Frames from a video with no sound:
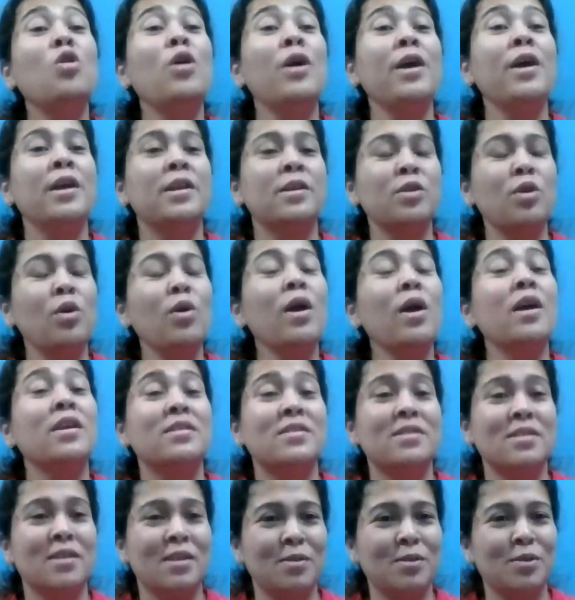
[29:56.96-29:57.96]
go ahead,
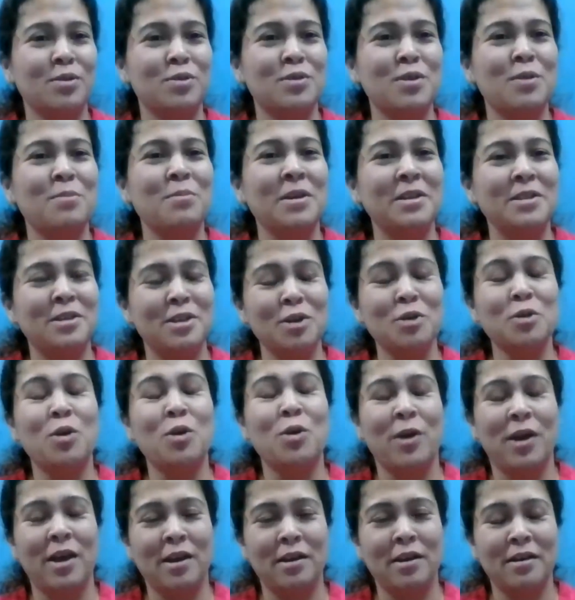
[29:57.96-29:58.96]
sir. Samiksha,
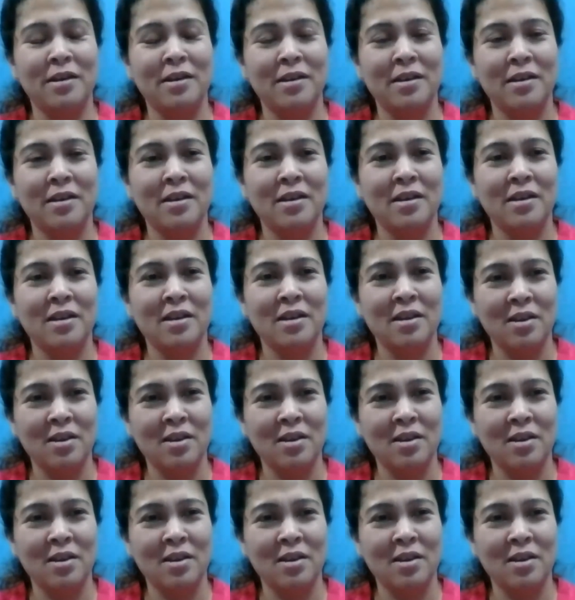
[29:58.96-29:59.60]
go ahead.